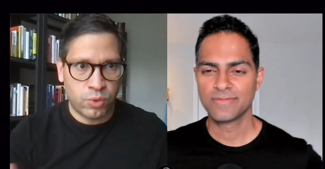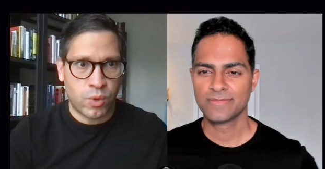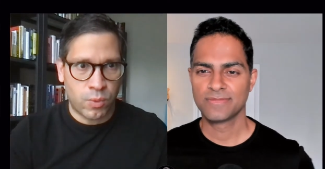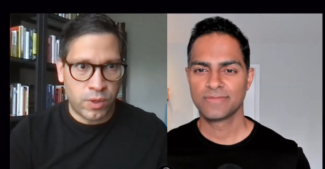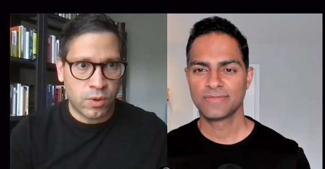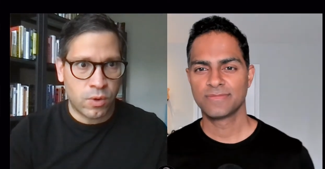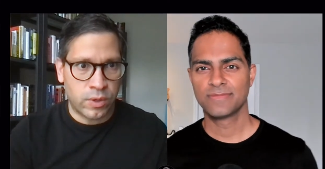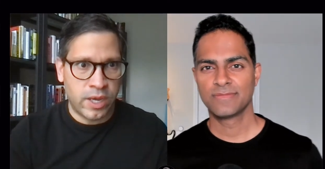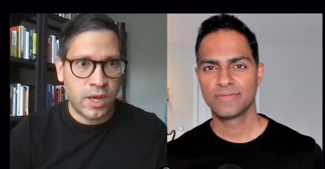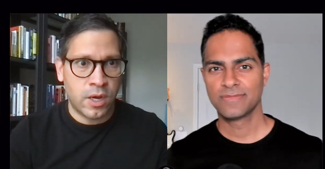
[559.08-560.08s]
Speaker 1: where we are
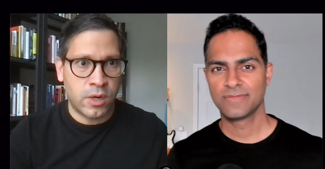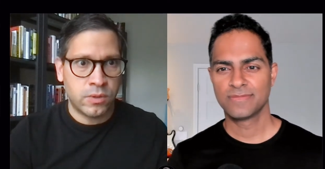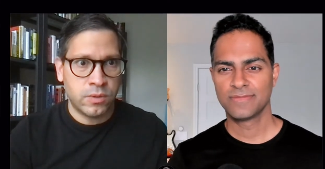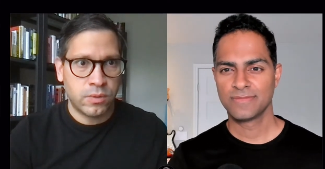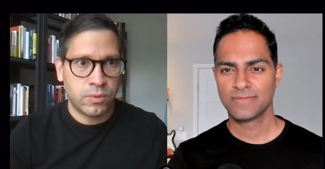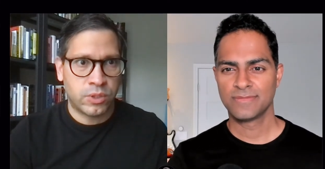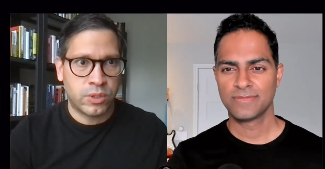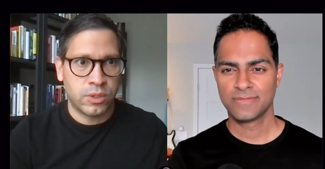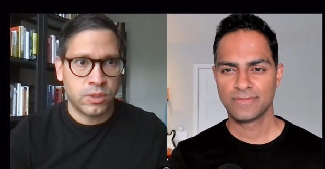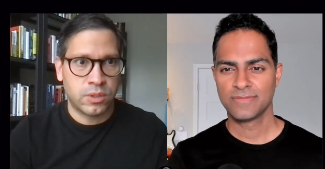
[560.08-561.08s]
now, which
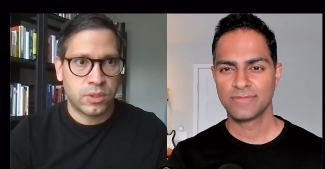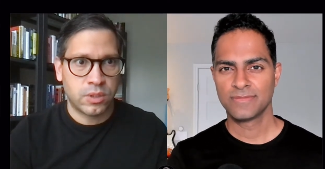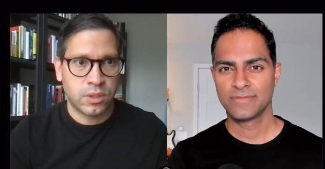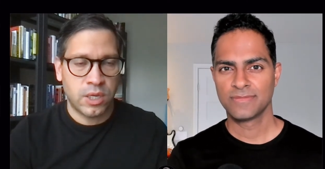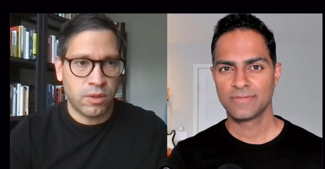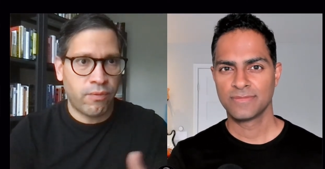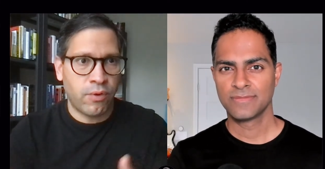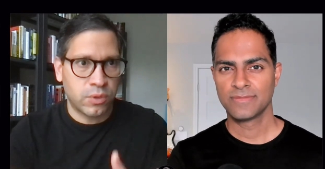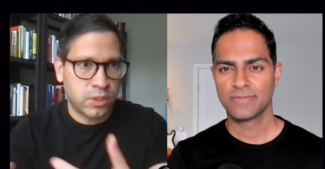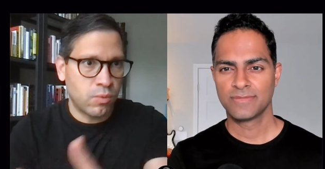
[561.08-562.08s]
is kind of the
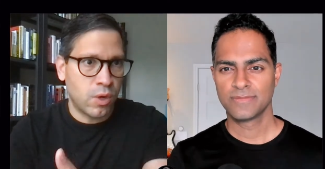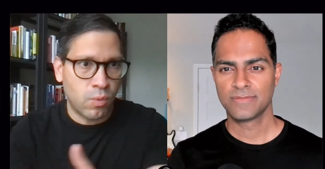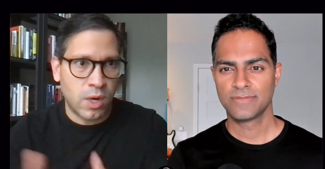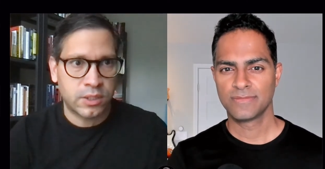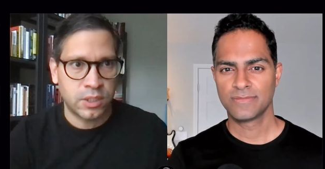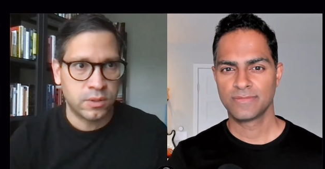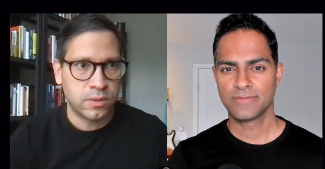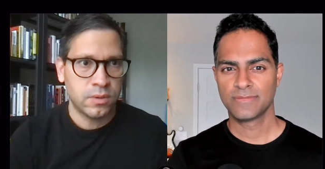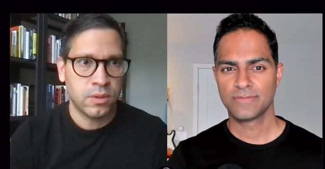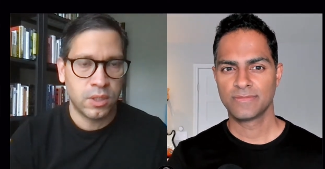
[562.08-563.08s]
focus on what Watson
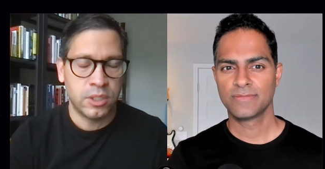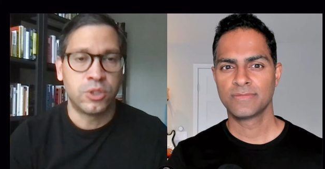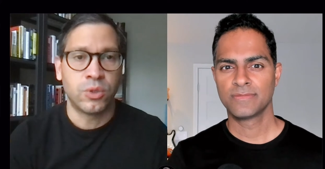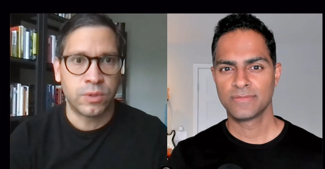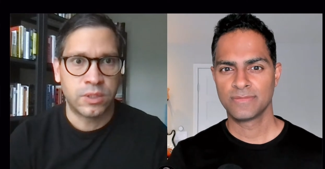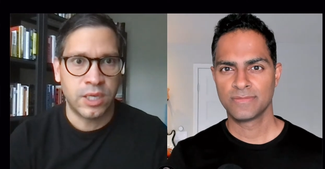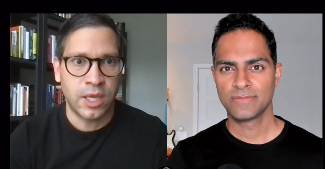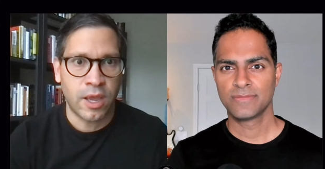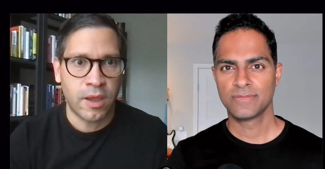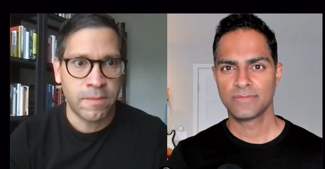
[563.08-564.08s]
is doing
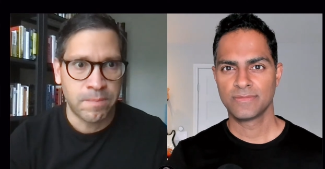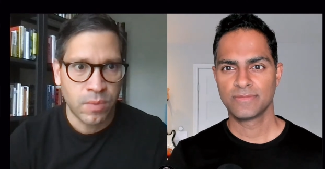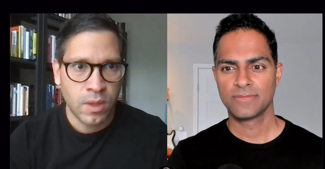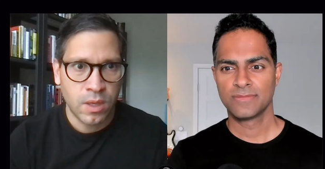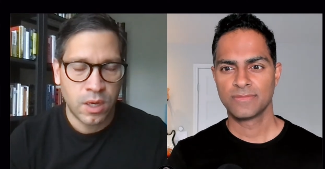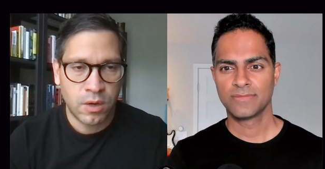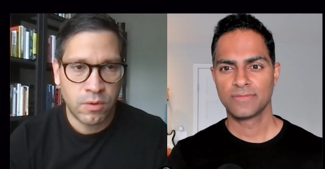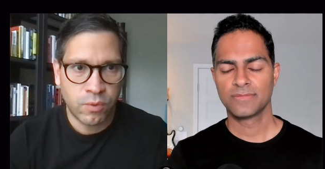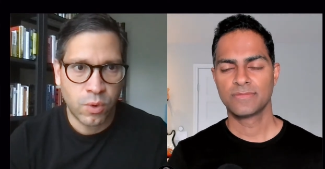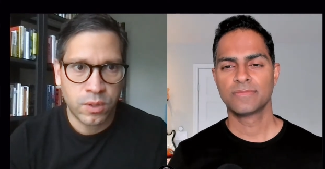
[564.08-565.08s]
today uh,
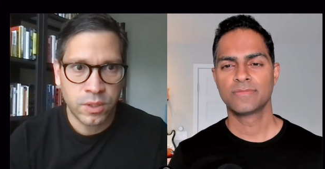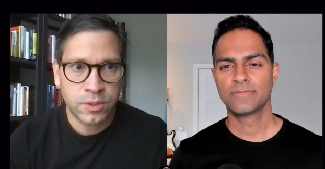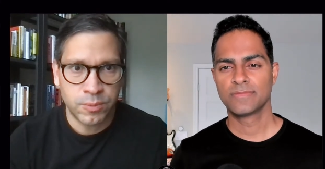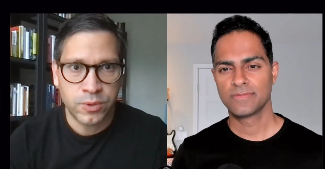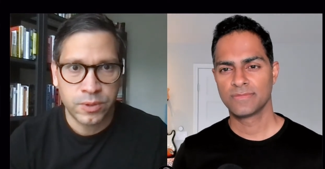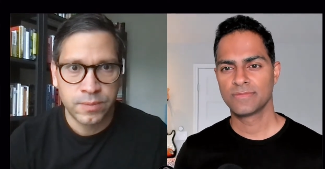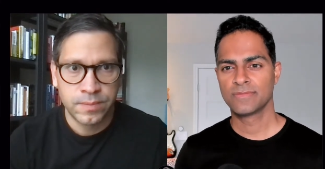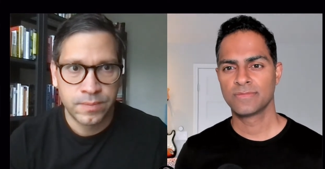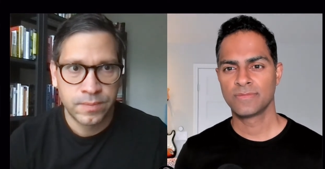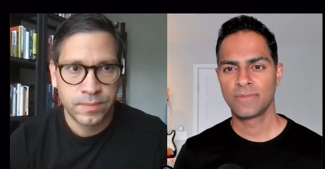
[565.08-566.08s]
for our
Speaker 2: customers.
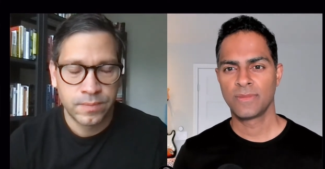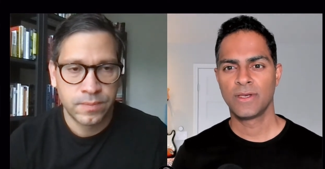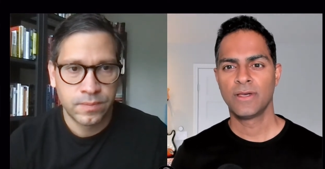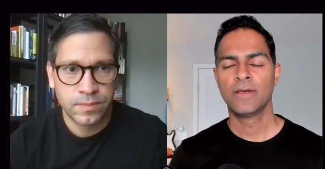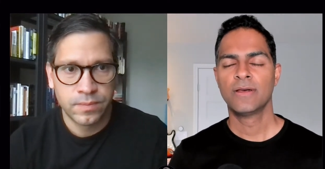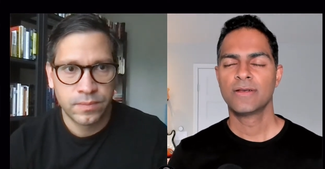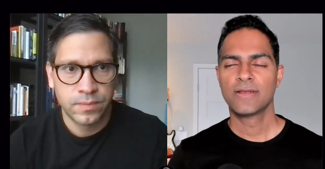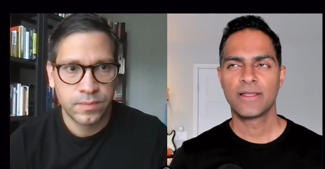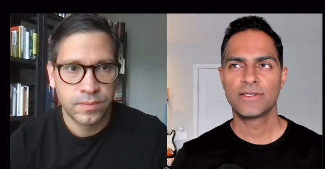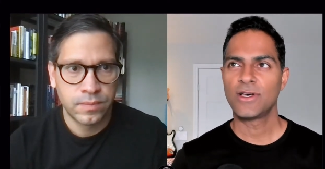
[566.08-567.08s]

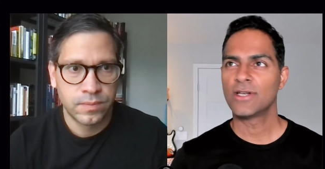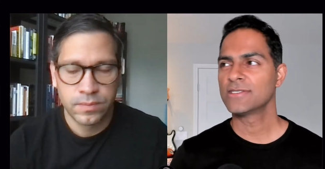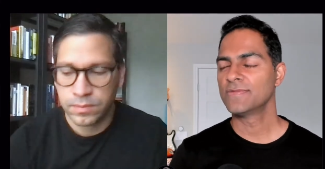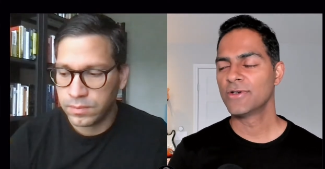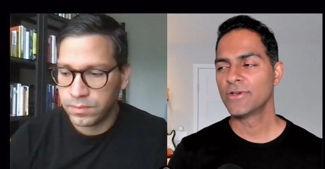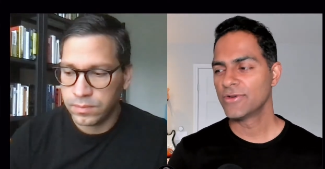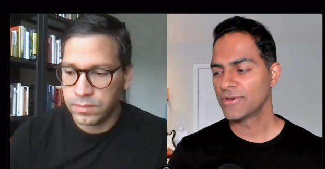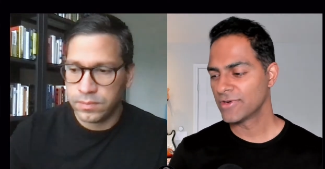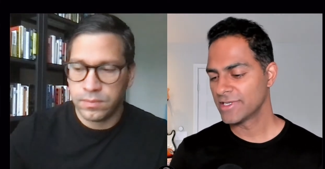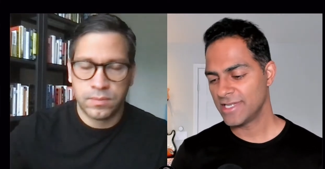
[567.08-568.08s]
That is awesome. No, you're,
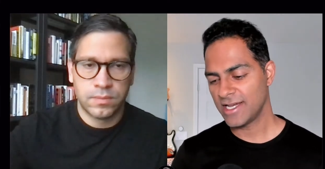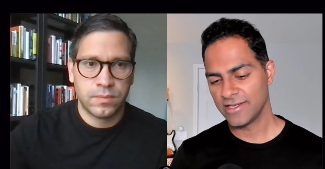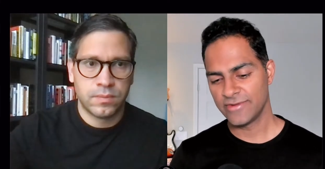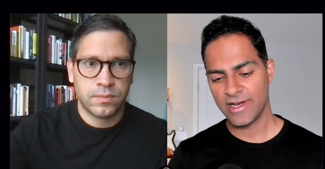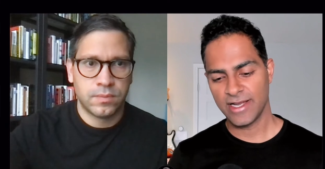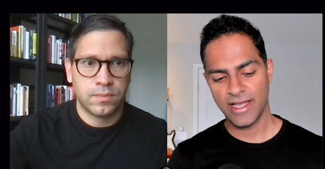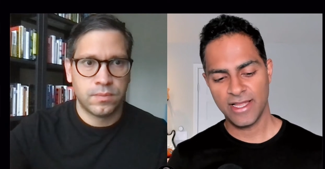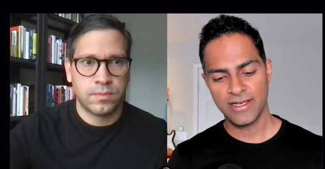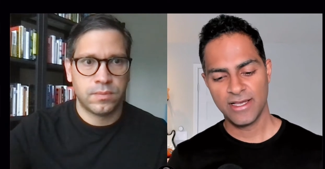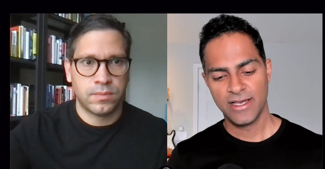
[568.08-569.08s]
you're exactly right.
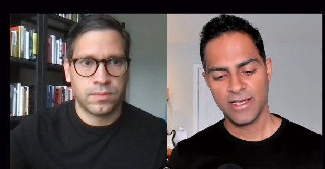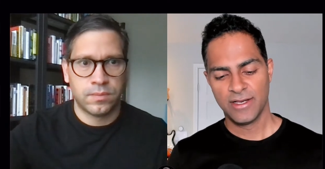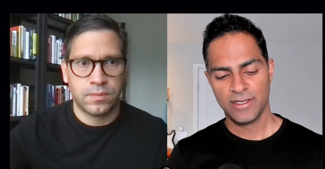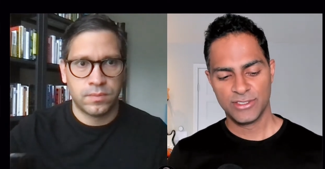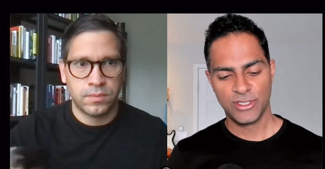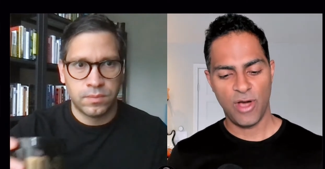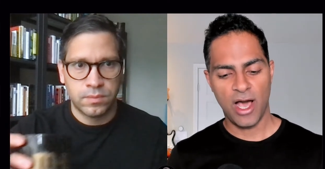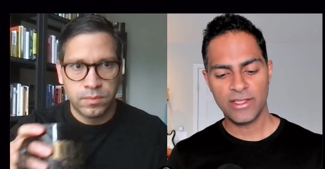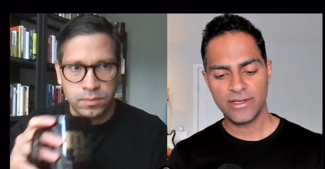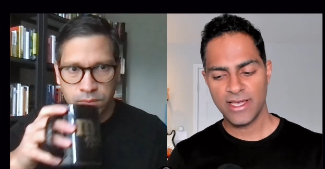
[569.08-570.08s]
And so
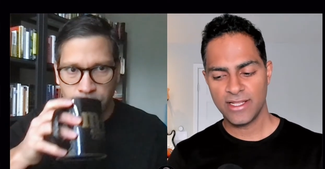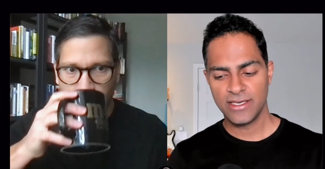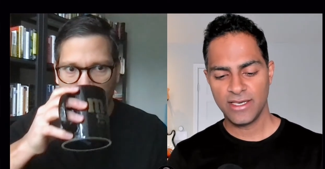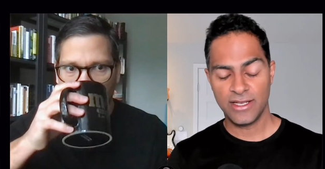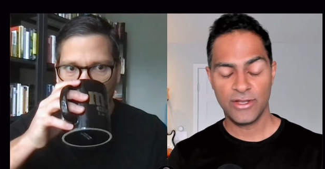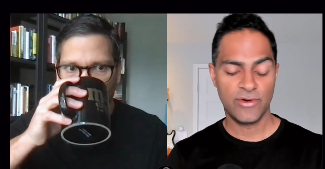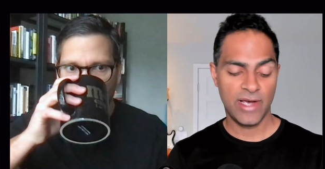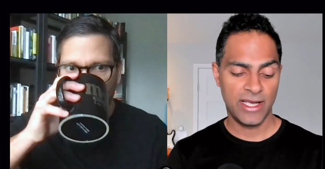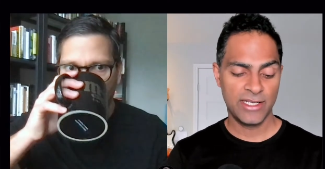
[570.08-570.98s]
other than the, and you're right, it's